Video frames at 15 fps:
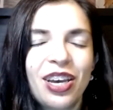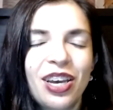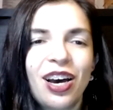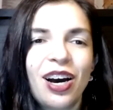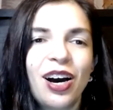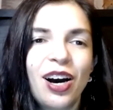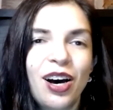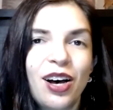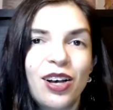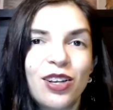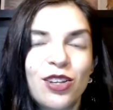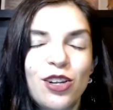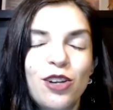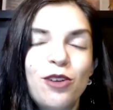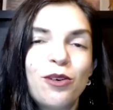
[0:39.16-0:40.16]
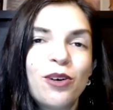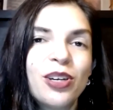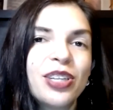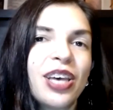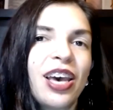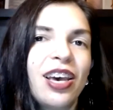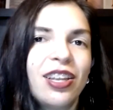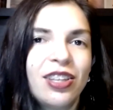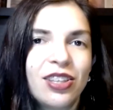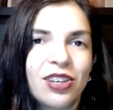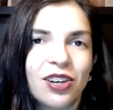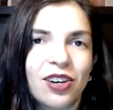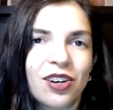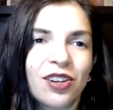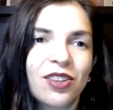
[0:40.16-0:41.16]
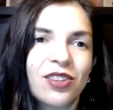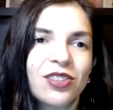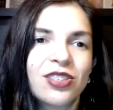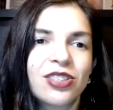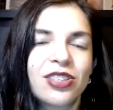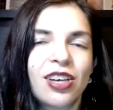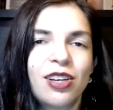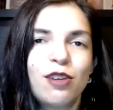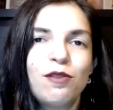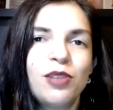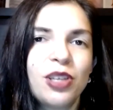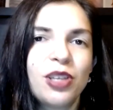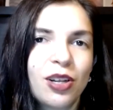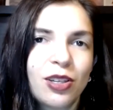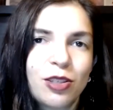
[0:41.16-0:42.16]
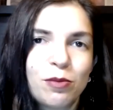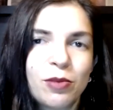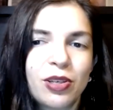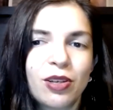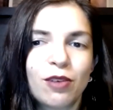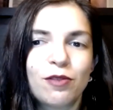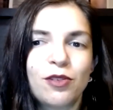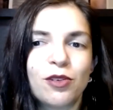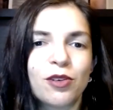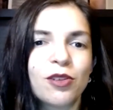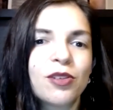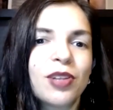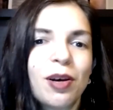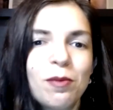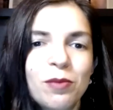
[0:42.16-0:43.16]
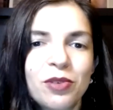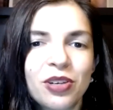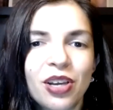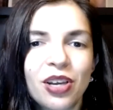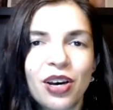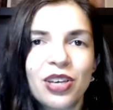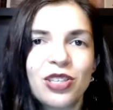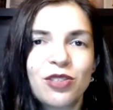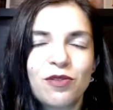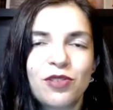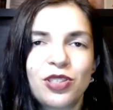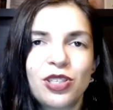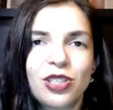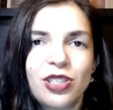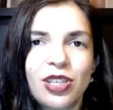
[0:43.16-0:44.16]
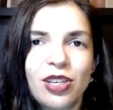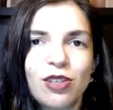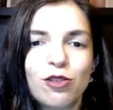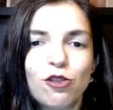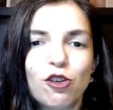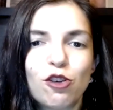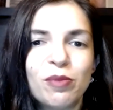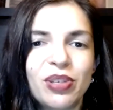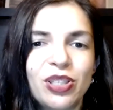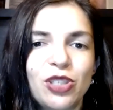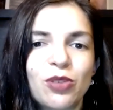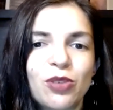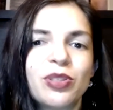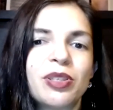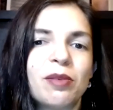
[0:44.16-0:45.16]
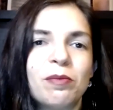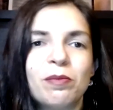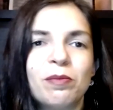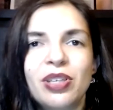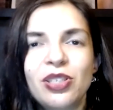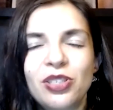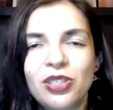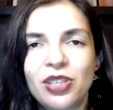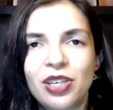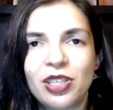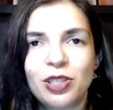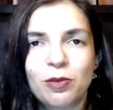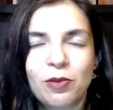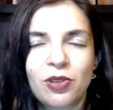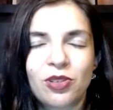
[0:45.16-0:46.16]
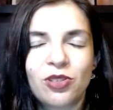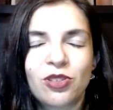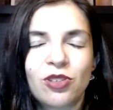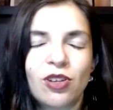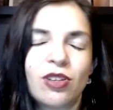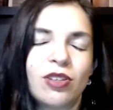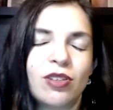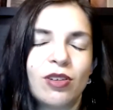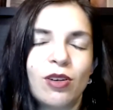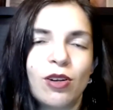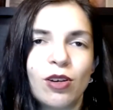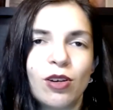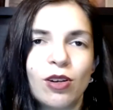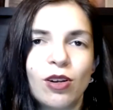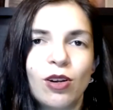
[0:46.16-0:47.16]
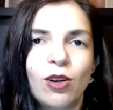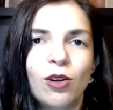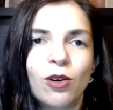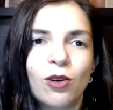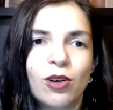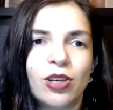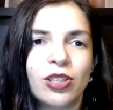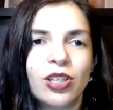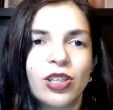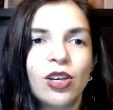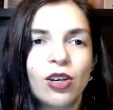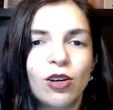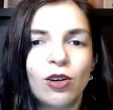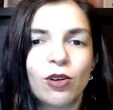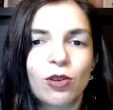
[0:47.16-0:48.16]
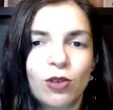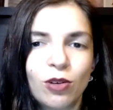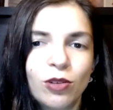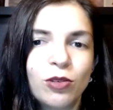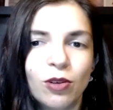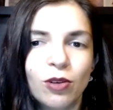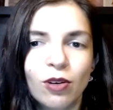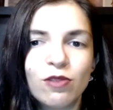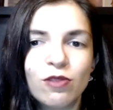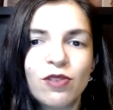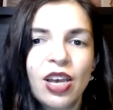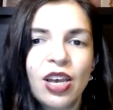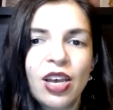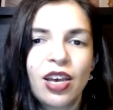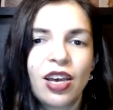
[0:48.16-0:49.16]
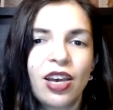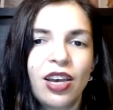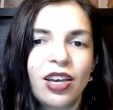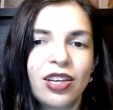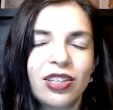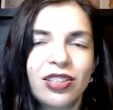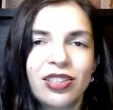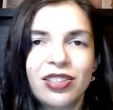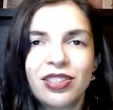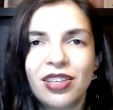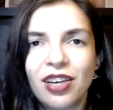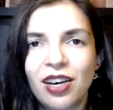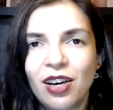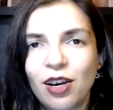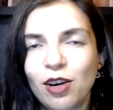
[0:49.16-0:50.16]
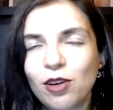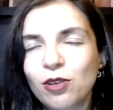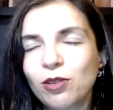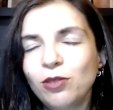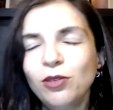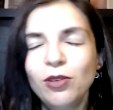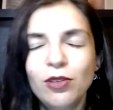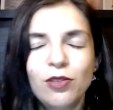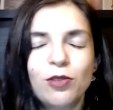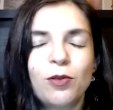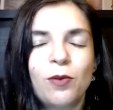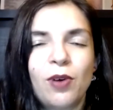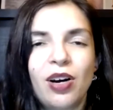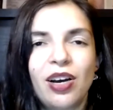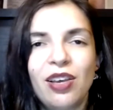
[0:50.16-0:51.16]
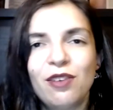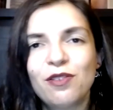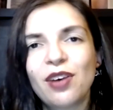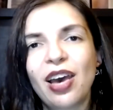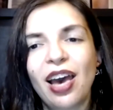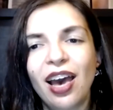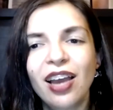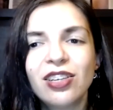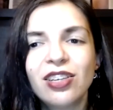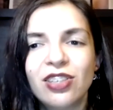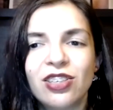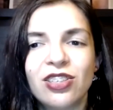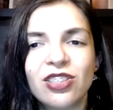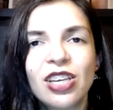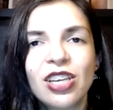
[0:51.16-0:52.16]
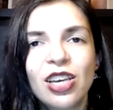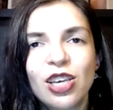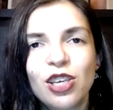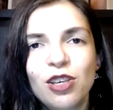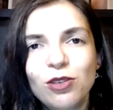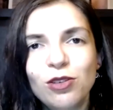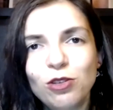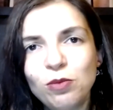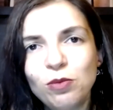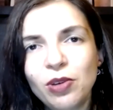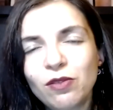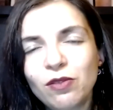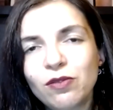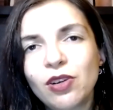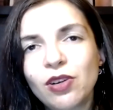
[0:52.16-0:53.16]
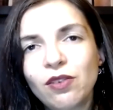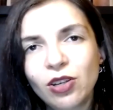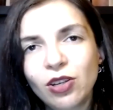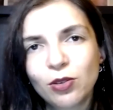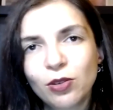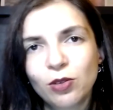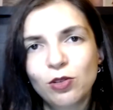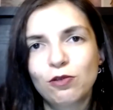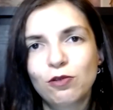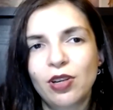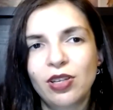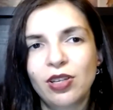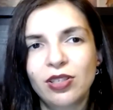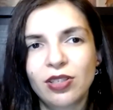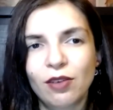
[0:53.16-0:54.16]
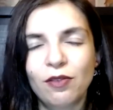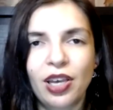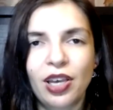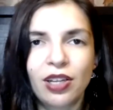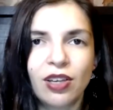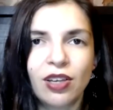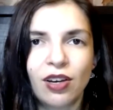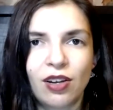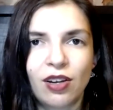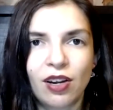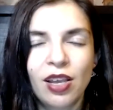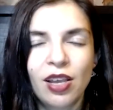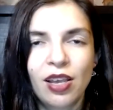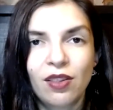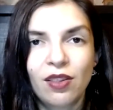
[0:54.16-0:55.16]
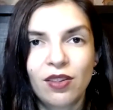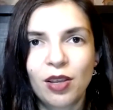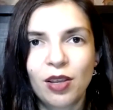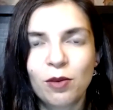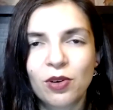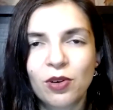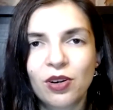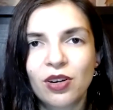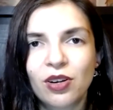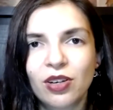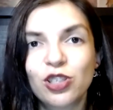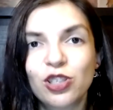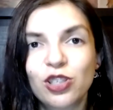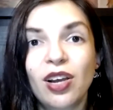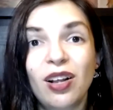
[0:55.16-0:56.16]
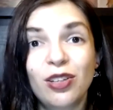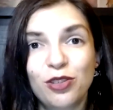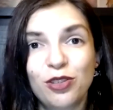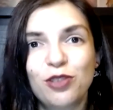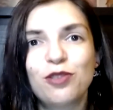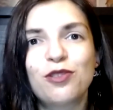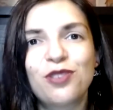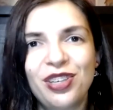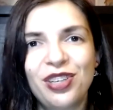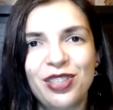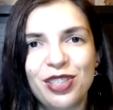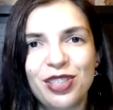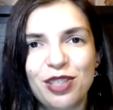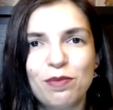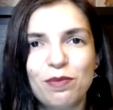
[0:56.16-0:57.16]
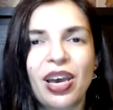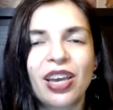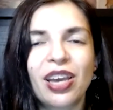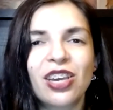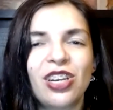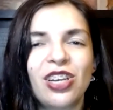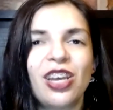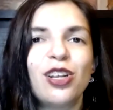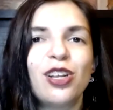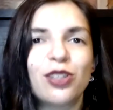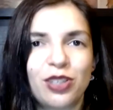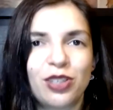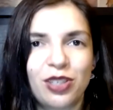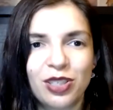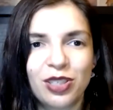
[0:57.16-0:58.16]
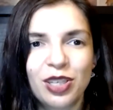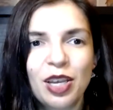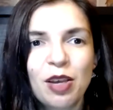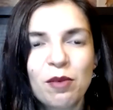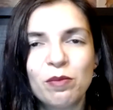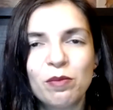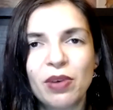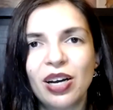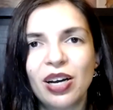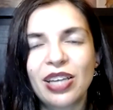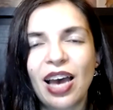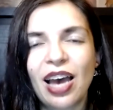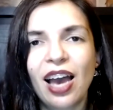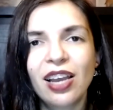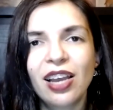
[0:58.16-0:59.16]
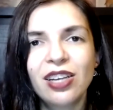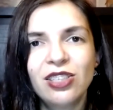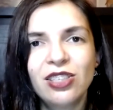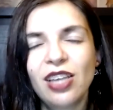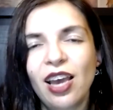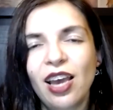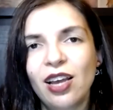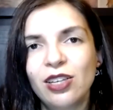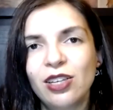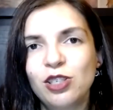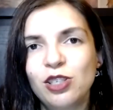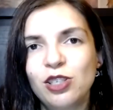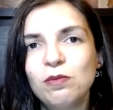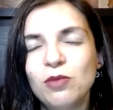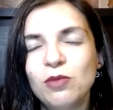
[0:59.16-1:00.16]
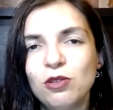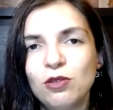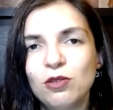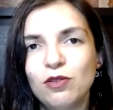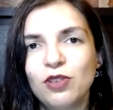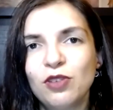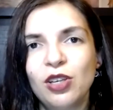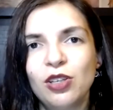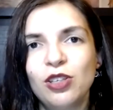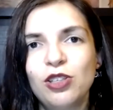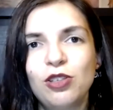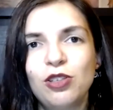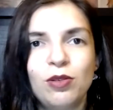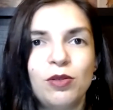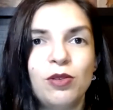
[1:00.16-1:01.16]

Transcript: Lord Edgar, the son of the Alderman of Northumbria, is visiting Normandy on some business with a certain Lord Rodulf. And Rodulf's wife, Agnes, used to be a very close friend of Edgar. They were childhood friends back in England, but Agnes had to move to